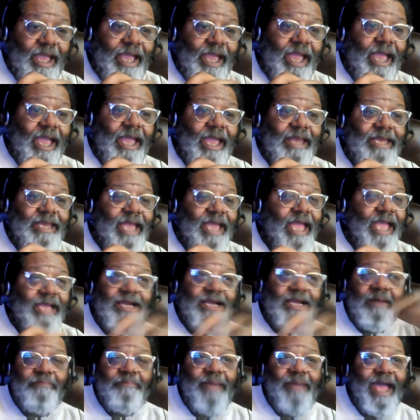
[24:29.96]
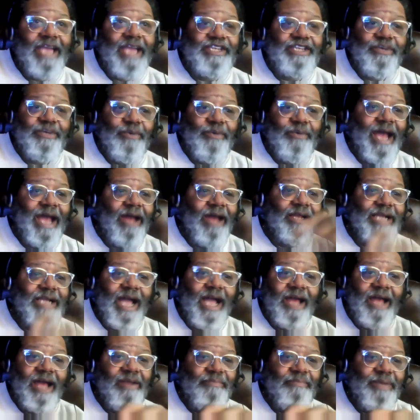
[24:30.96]
And then compassion without
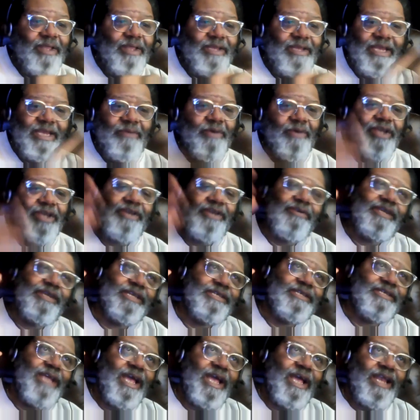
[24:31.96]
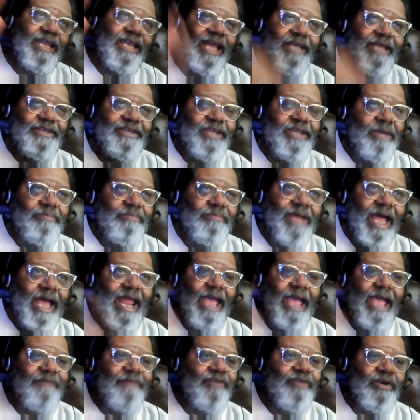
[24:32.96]
accountability, where you just let them not
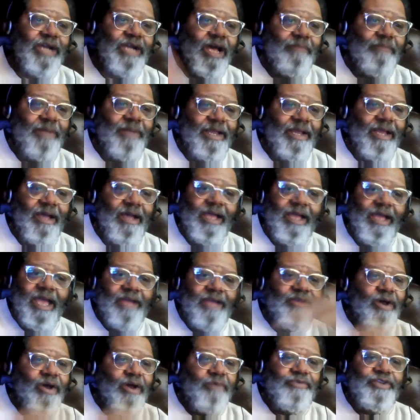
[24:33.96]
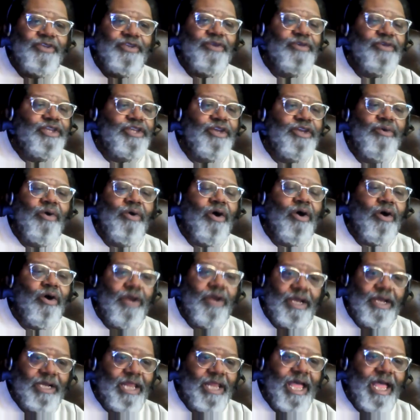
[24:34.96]
have no accountability, don't do you or
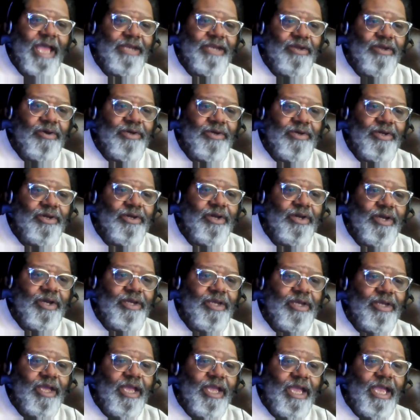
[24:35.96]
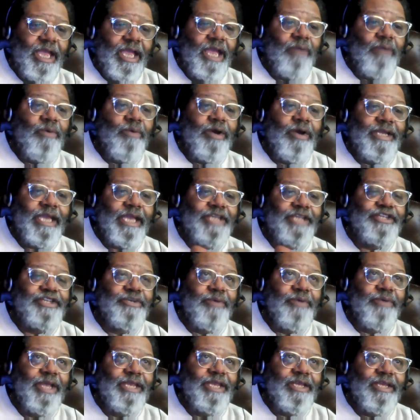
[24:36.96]
the client no good and will get
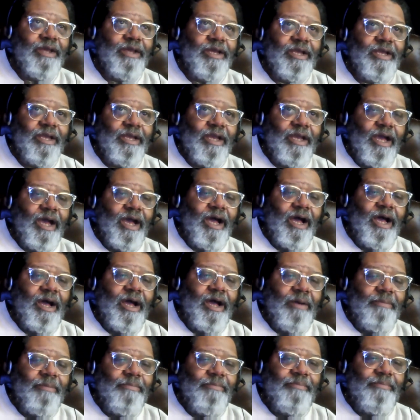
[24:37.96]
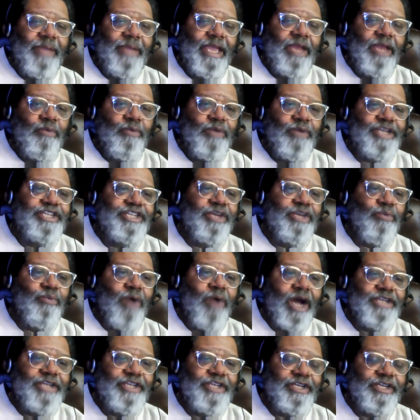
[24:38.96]
you into uh, being
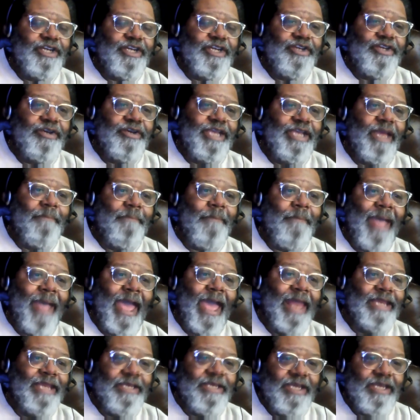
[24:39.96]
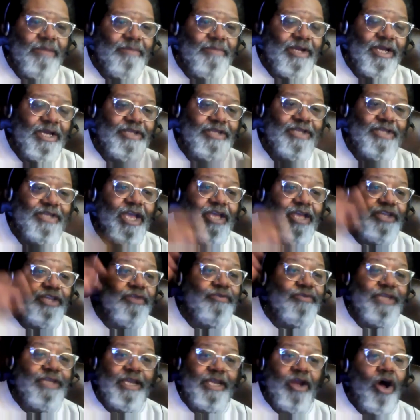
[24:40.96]
wishy-washy because you'll get mad at them because you
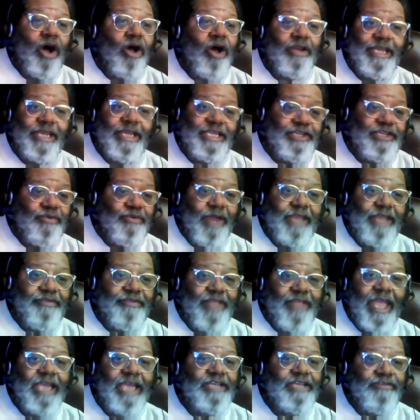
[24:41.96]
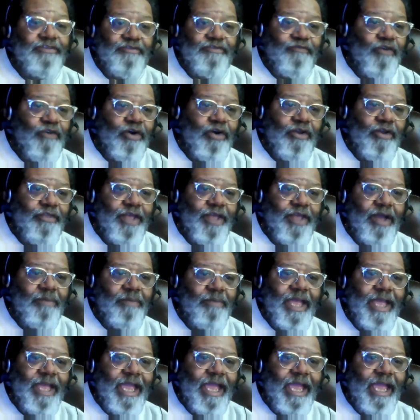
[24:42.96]
did all these great things for them
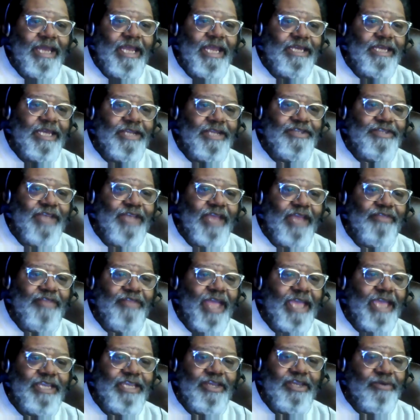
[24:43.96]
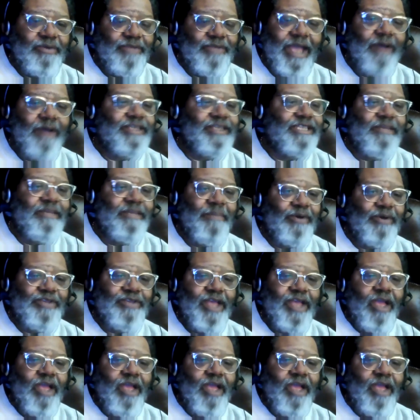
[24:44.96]
and they didn't say thank you. That was the most